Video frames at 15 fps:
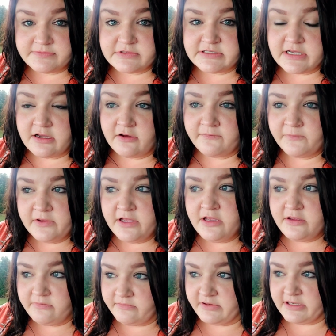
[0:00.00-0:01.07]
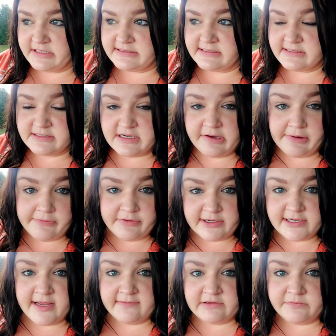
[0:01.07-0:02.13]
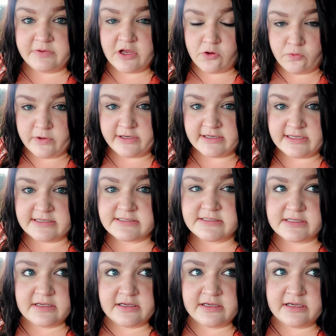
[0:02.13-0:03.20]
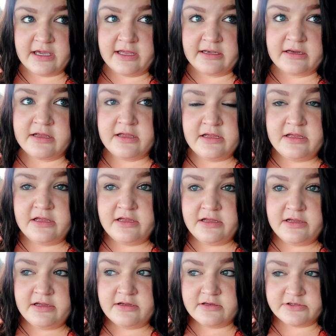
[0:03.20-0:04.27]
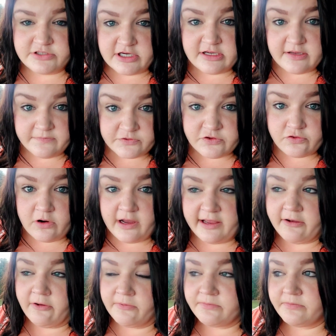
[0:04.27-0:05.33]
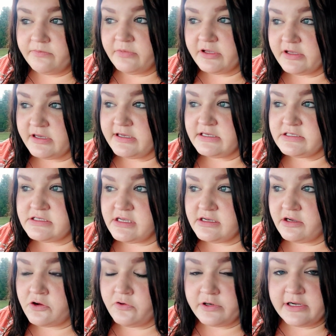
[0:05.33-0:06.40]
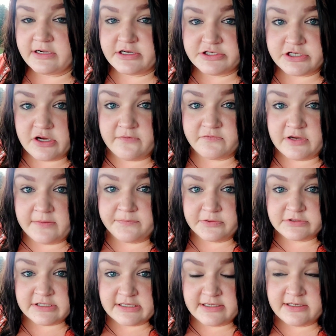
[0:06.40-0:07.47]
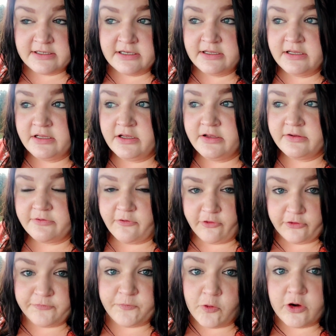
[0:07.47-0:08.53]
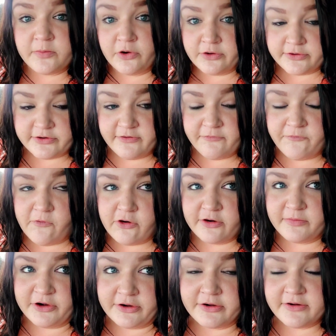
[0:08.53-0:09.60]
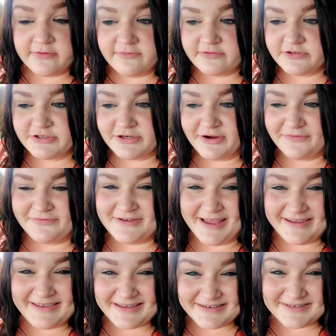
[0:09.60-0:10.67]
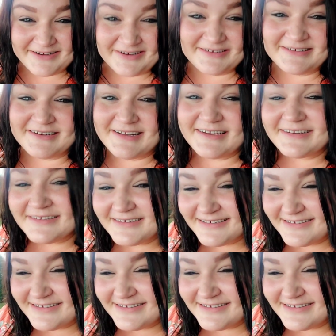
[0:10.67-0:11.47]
himself, because he's now going to have to be a witness in Jacob's trial, because according to Sheriff Templeton, or former Sheriff, I can't talk today,